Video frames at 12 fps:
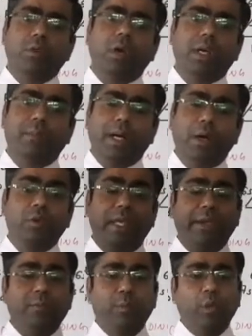talk about
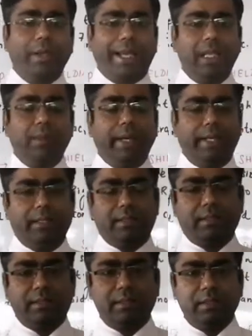F block
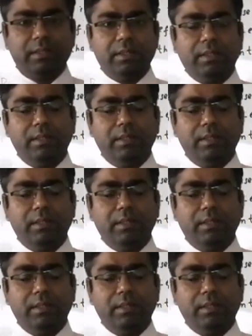elements.